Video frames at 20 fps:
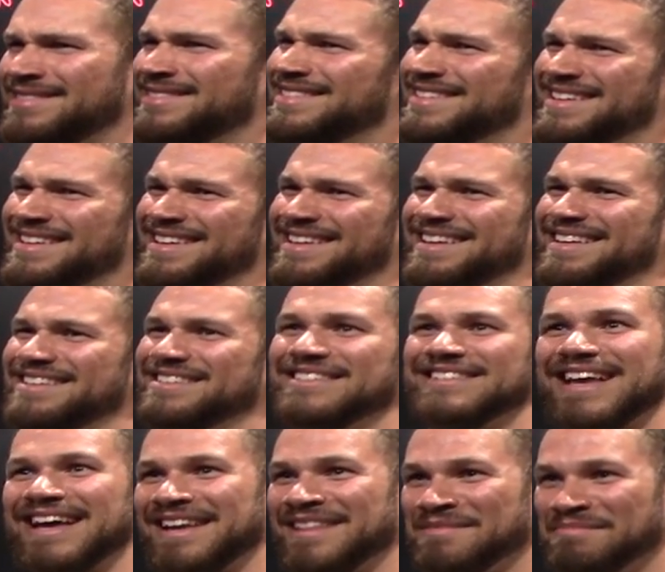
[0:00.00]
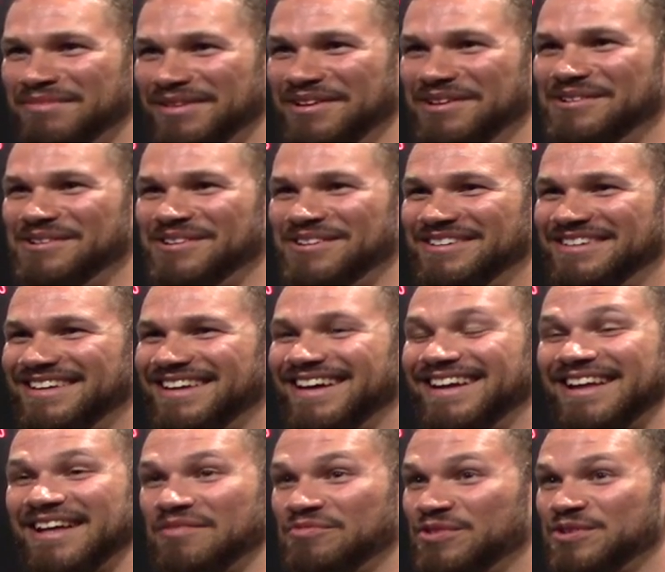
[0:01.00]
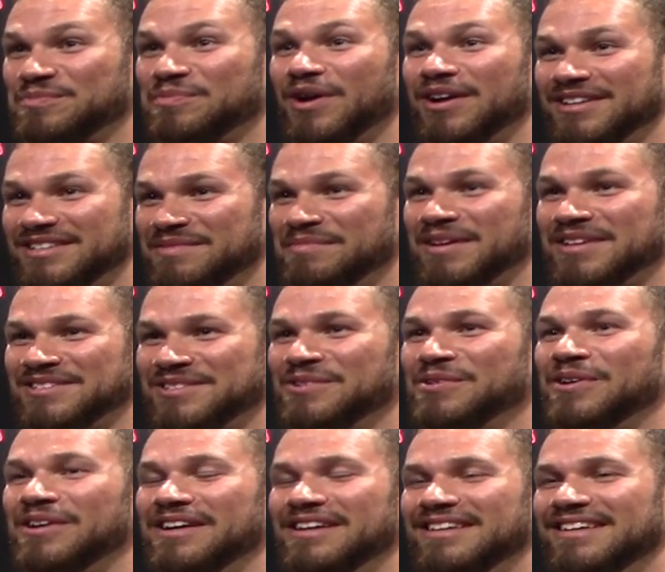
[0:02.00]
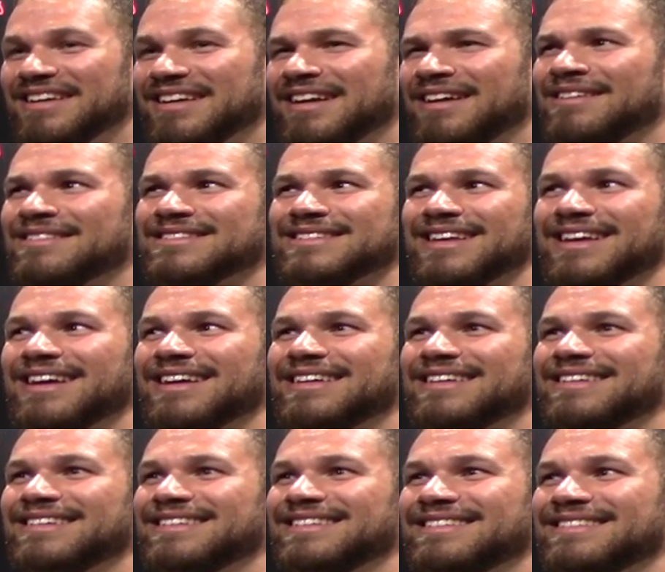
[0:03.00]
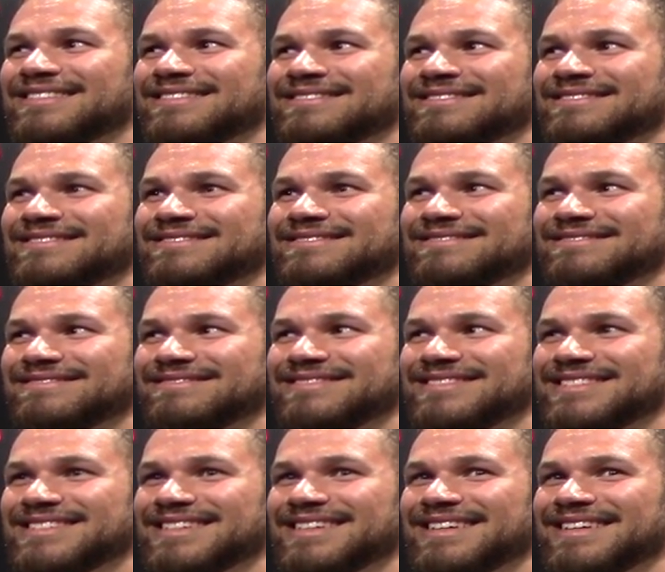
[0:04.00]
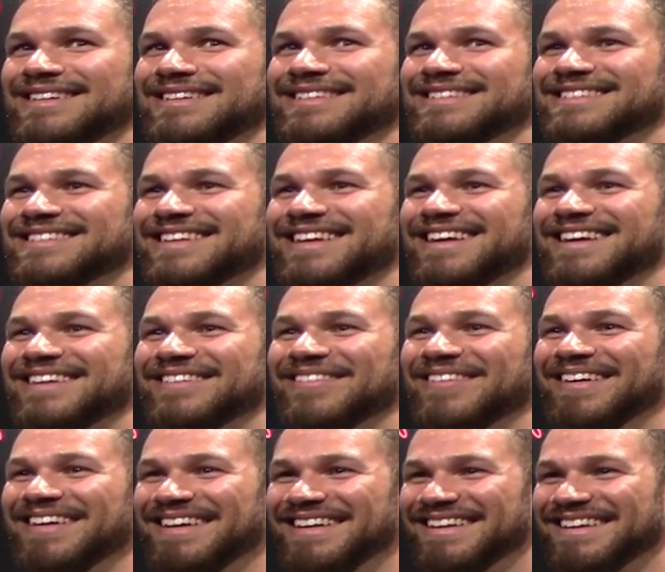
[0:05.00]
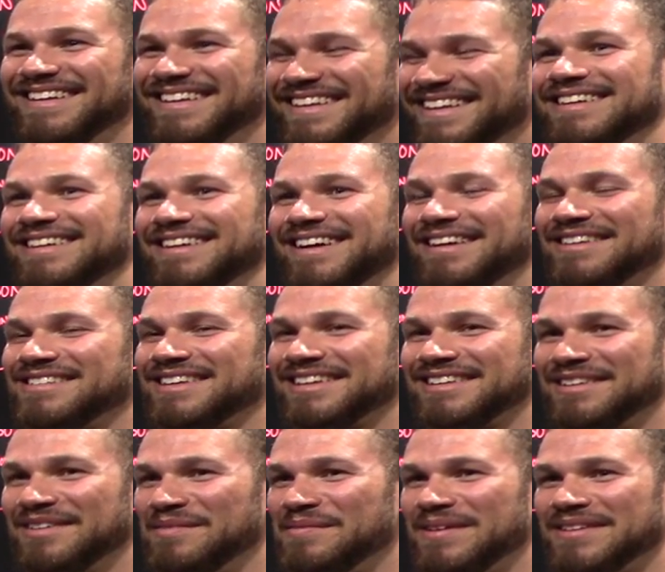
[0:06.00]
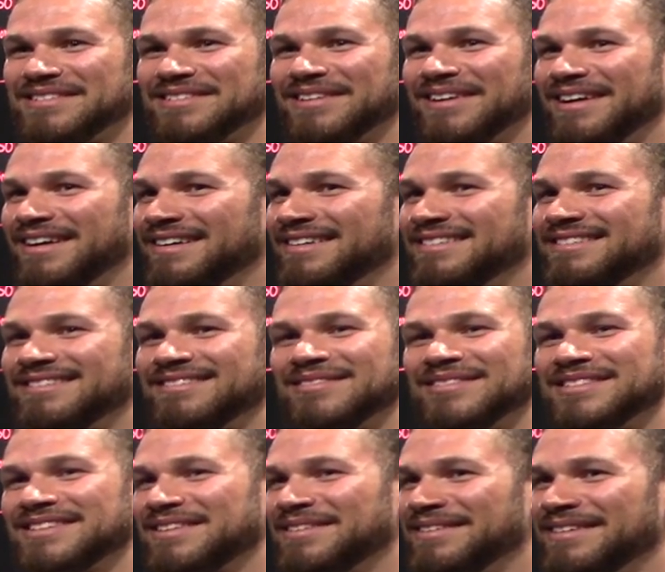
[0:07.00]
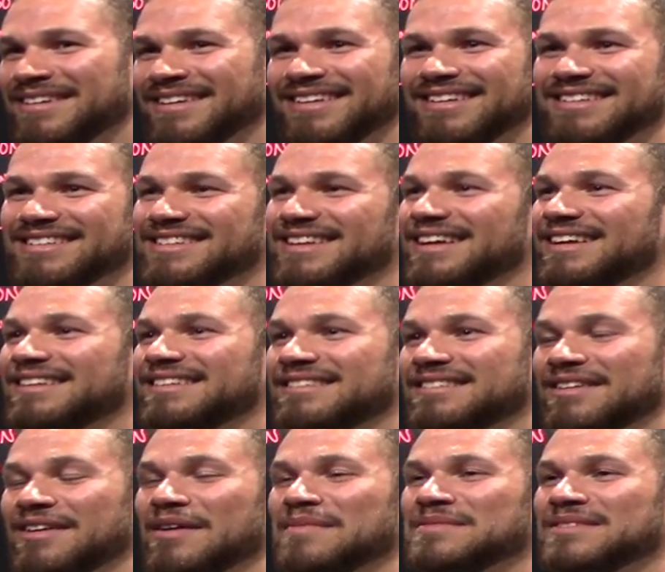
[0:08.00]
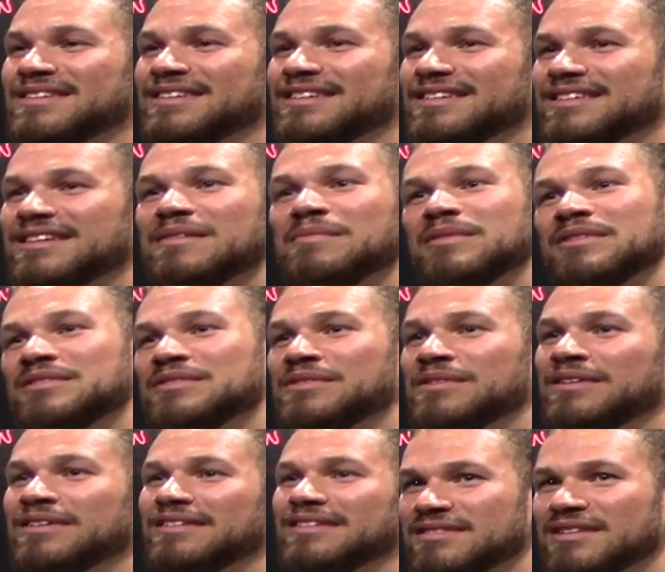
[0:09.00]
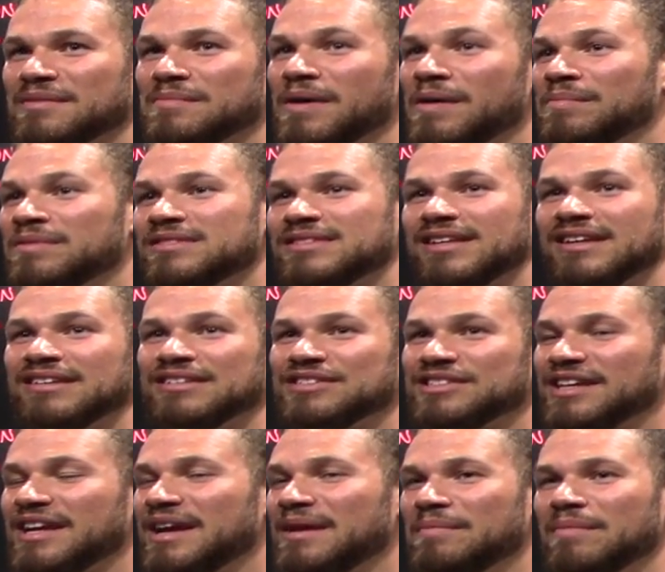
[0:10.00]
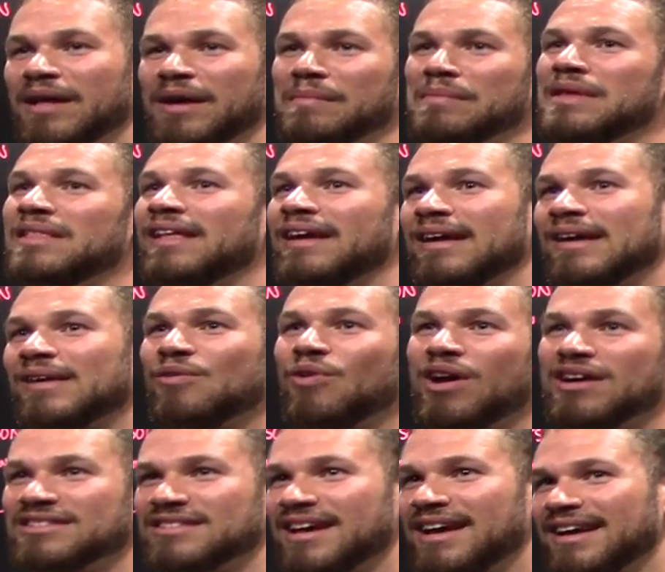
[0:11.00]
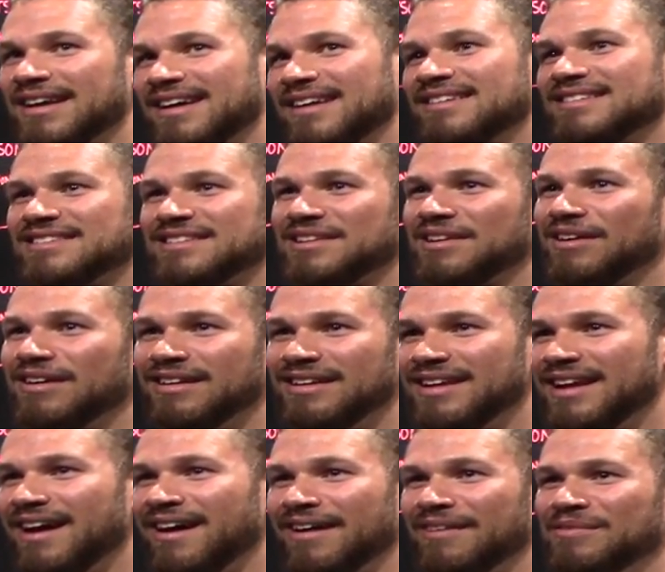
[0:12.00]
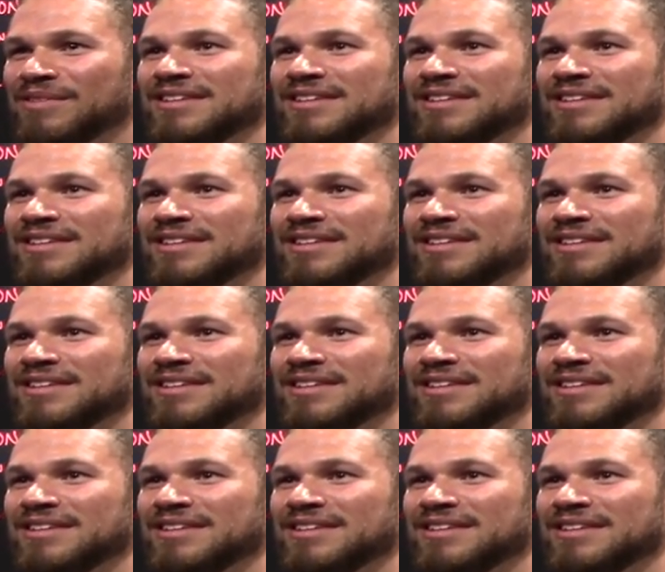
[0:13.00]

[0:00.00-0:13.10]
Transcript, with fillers: Mm. Just out of the blue, and I responded to my story, and I was like, you serious? Like, what? I was like, don't mess around. What's going on? He's like, no, I'm serious. Come on tour. Just come help us stay in shape. Like, be like a quasi kind of security guard.